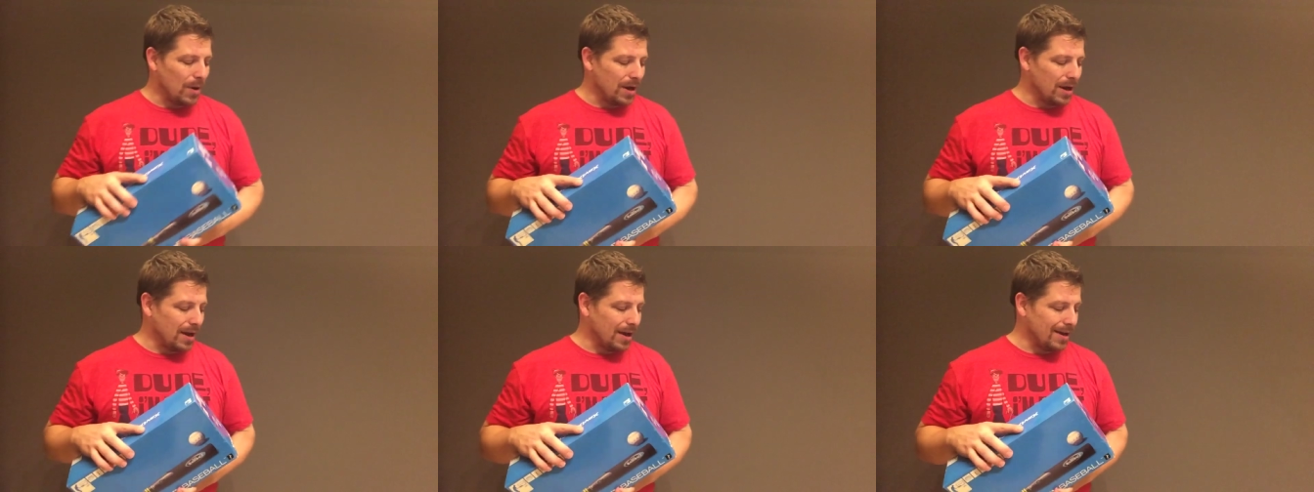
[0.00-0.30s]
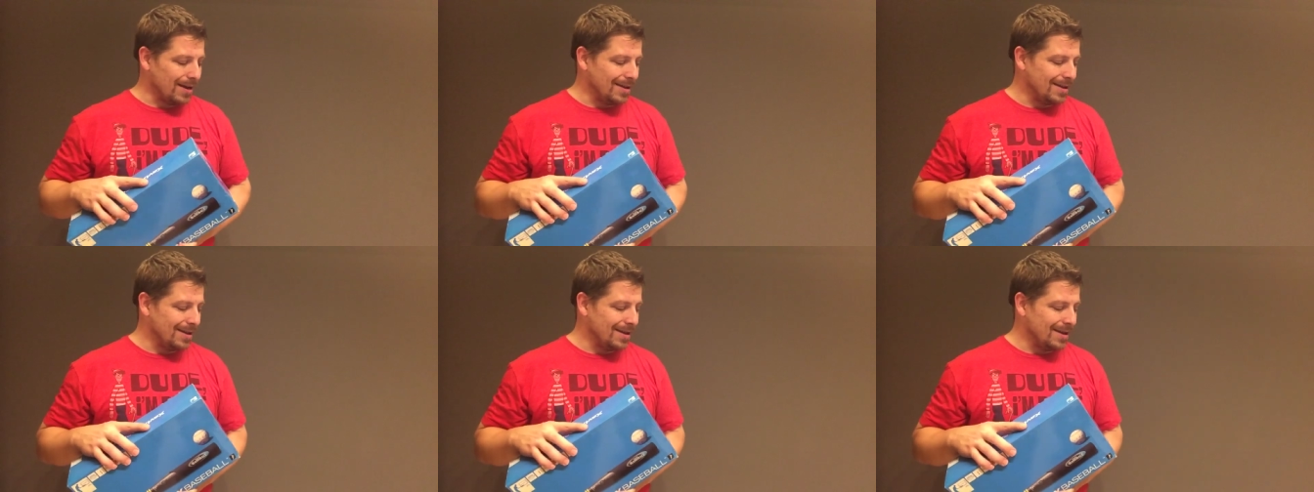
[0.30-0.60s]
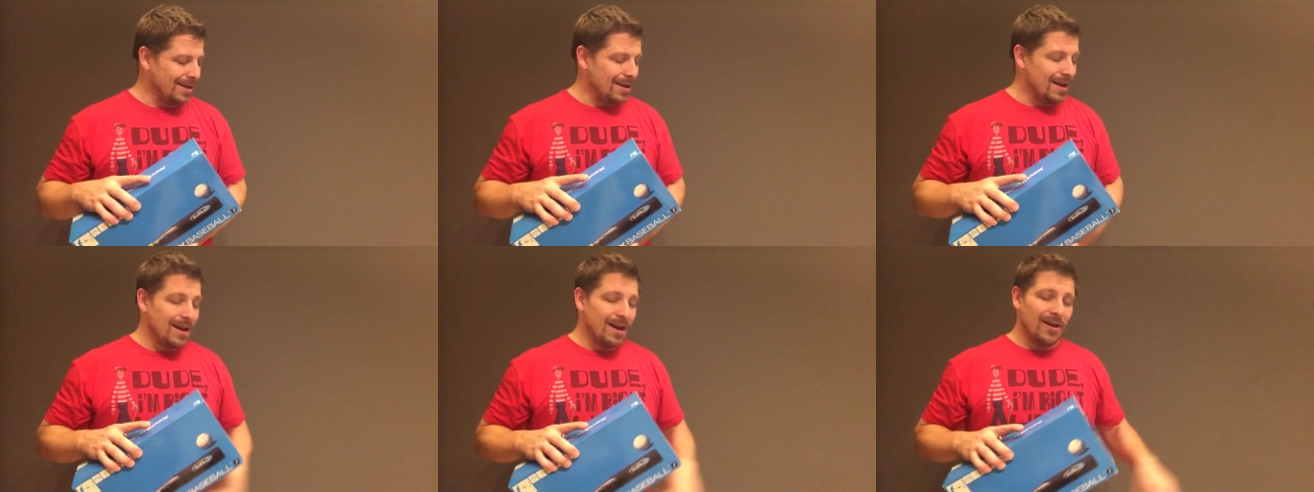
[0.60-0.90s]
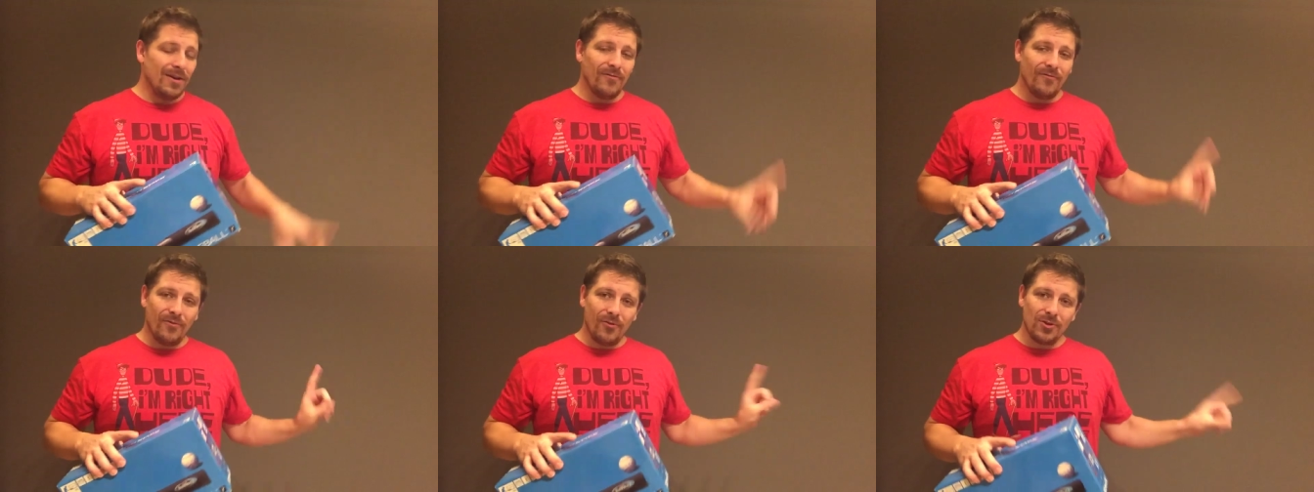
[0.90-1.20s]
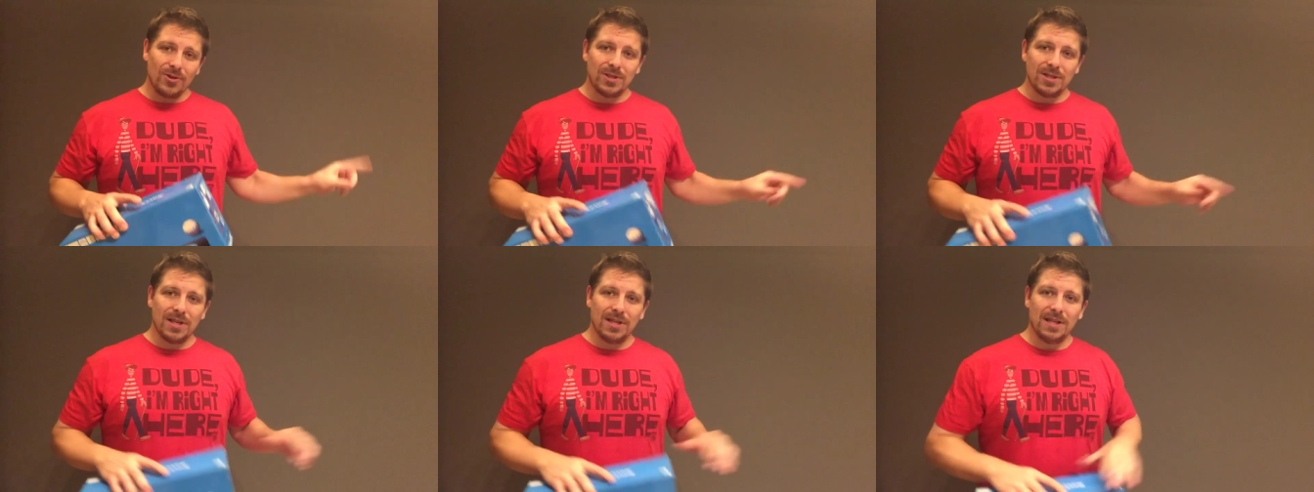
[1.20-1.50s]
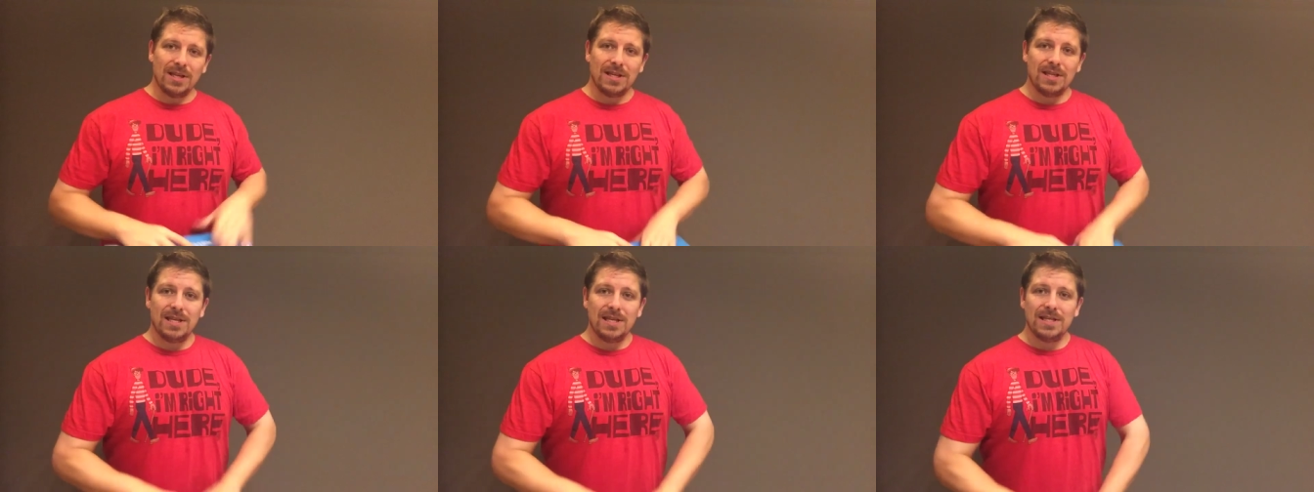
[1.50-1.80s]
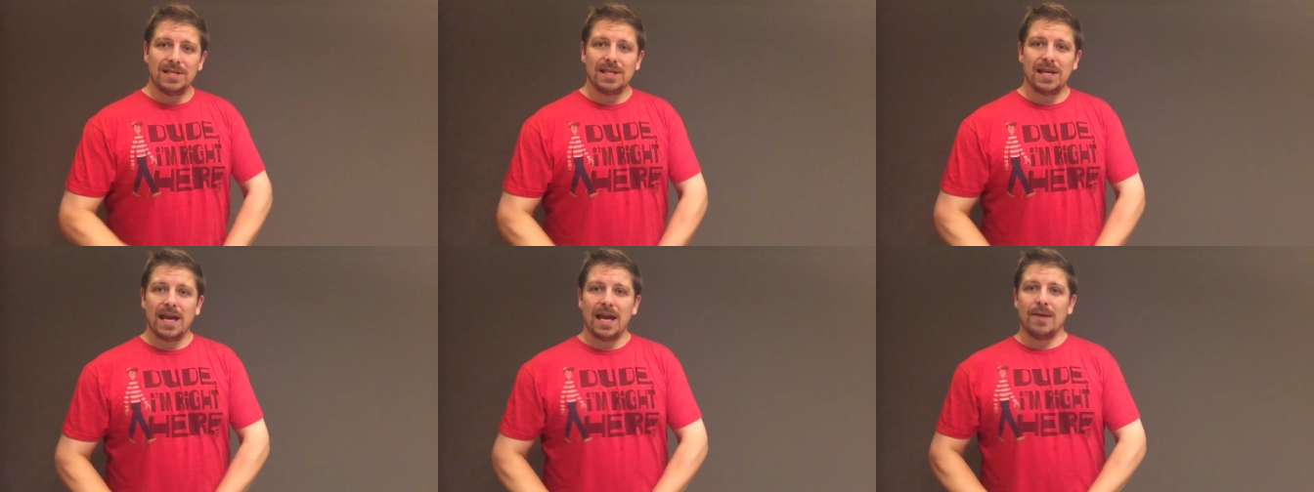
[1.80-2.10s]
but uh, fortunately,
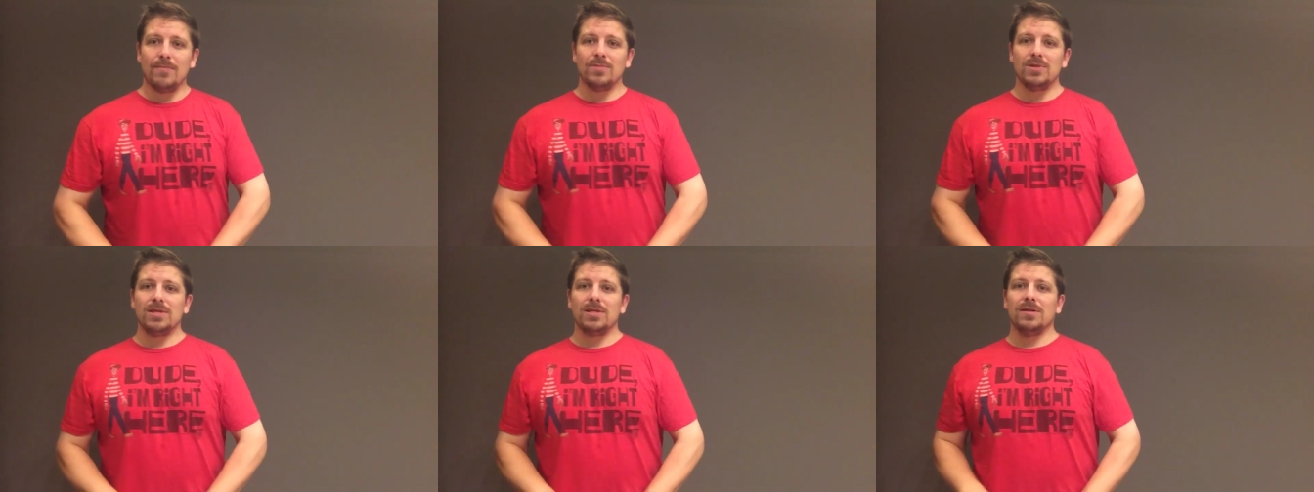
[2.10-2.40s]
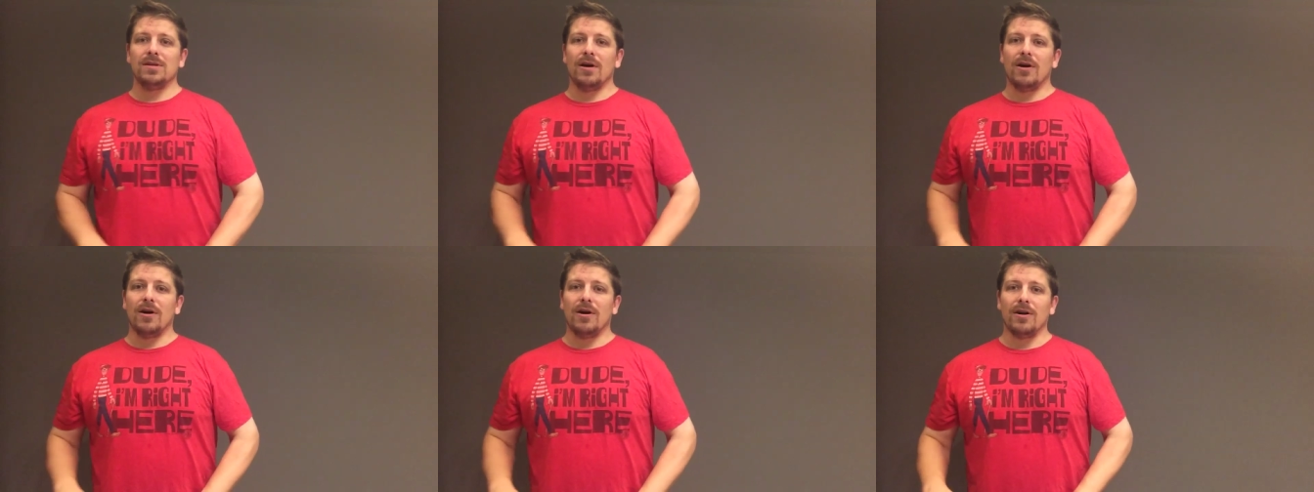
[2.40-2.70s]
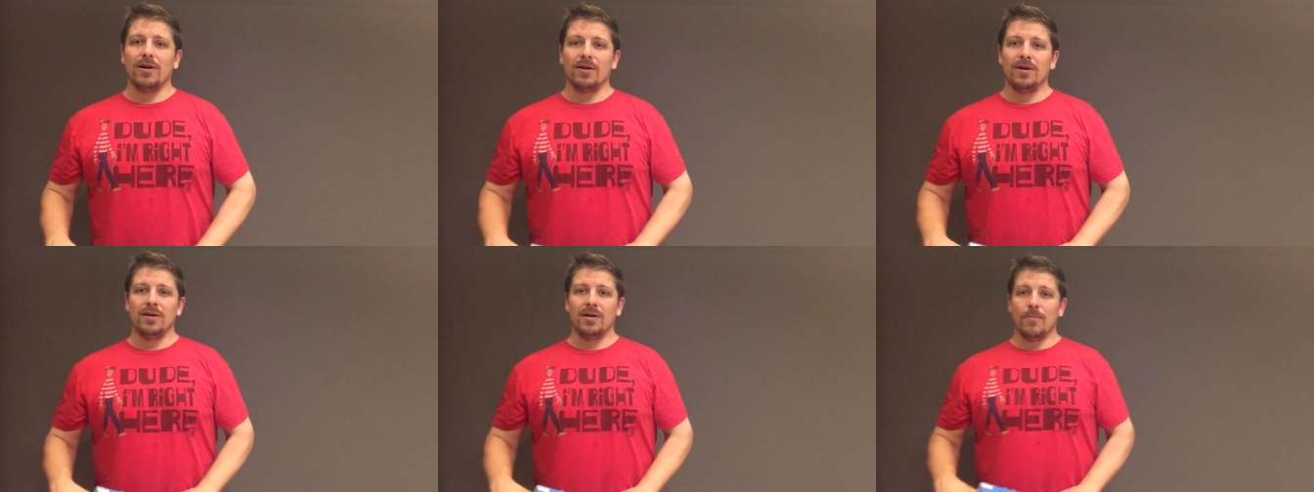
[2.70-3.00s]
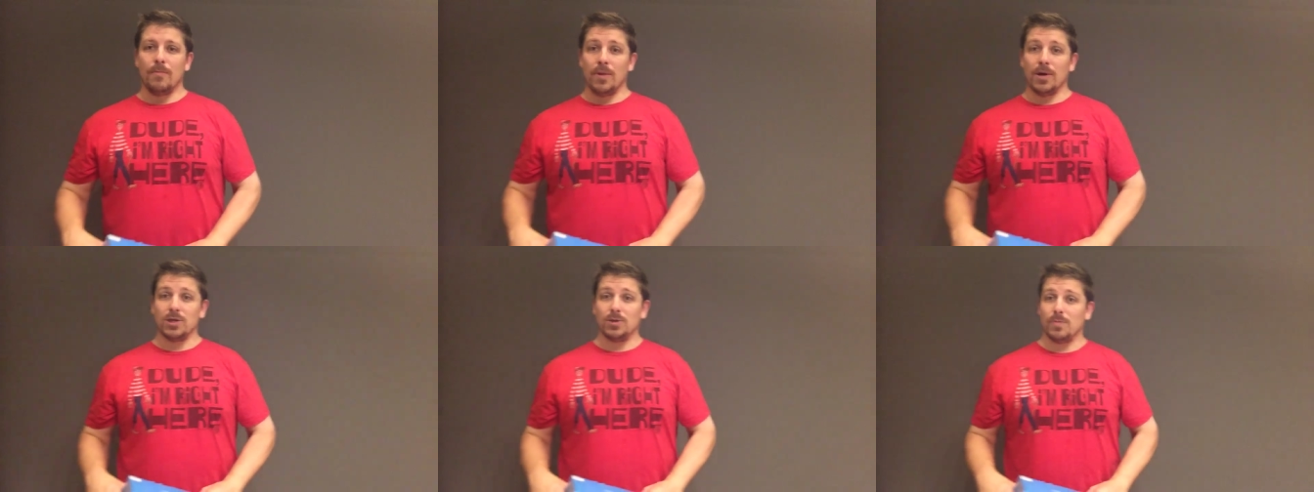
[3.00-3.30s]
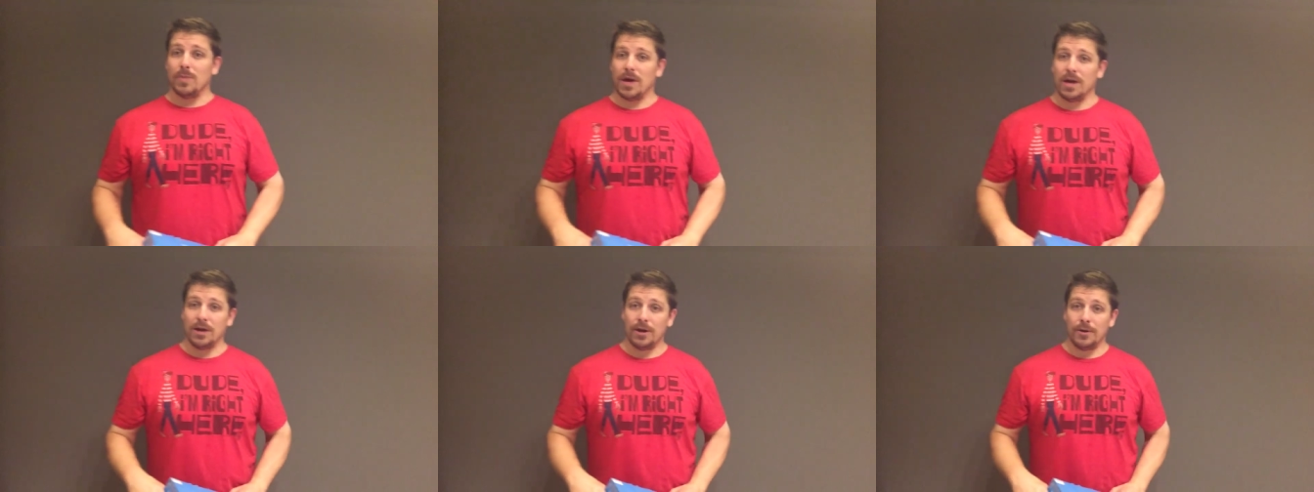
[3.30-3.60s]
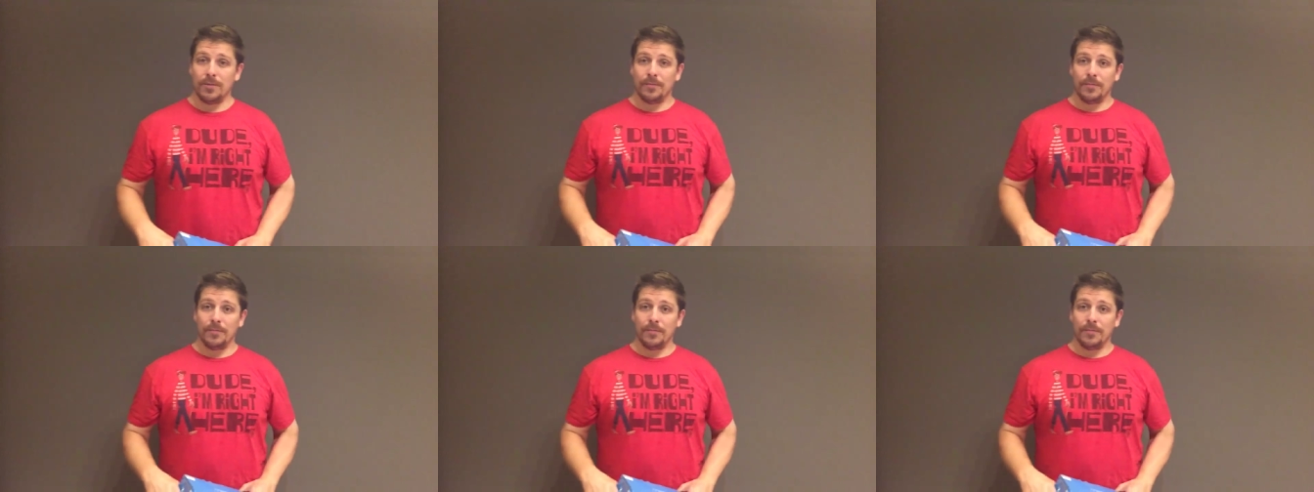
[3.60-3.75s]
these games are much better.